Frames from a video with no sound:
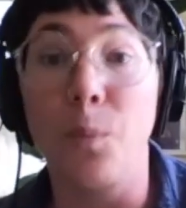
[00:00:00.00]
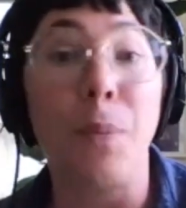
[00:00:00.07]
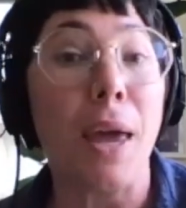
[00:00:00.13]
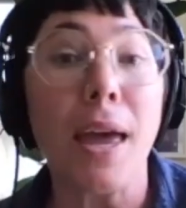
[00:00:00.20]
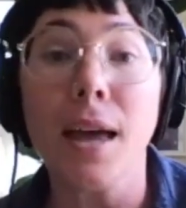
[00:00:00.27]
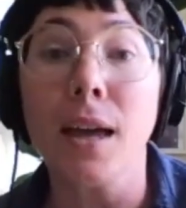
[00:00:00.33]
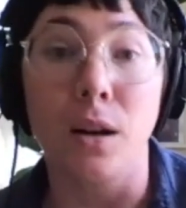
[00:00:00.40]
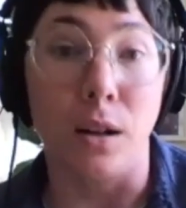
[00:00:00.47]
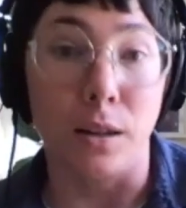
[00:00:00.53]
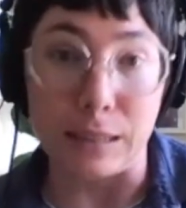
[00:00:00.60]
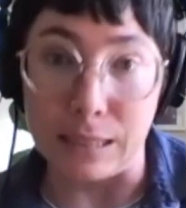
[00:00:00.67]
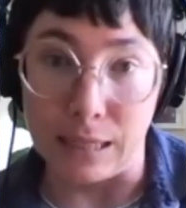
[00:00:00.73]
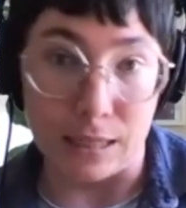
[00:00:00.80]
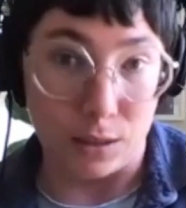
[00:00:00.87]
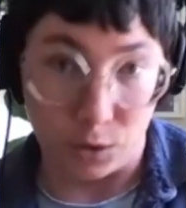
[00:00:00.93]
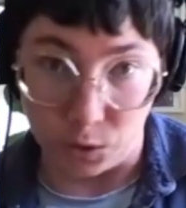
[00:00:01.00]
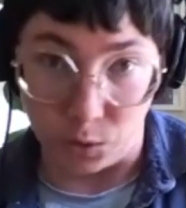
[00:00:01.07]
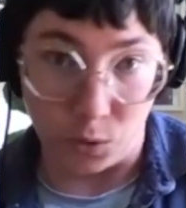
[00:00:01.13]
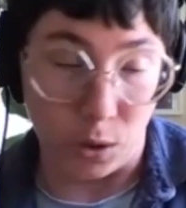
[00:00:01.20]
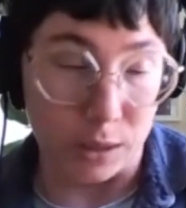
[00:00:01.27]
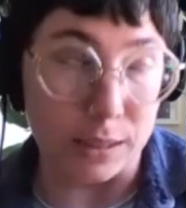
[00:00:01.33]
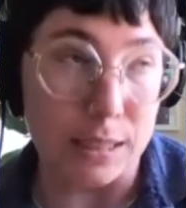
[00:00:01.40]
ban all
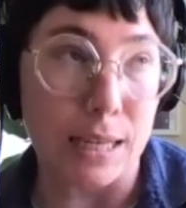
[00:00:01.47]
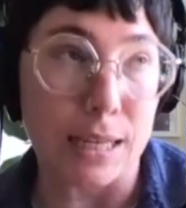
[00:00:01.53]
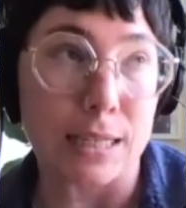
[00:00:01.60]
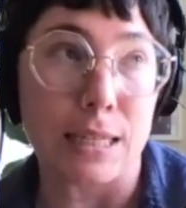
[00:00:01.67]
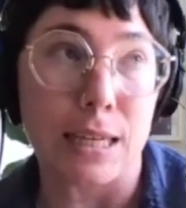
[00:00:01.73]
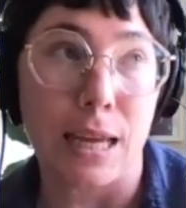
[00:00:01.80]
so-called DSD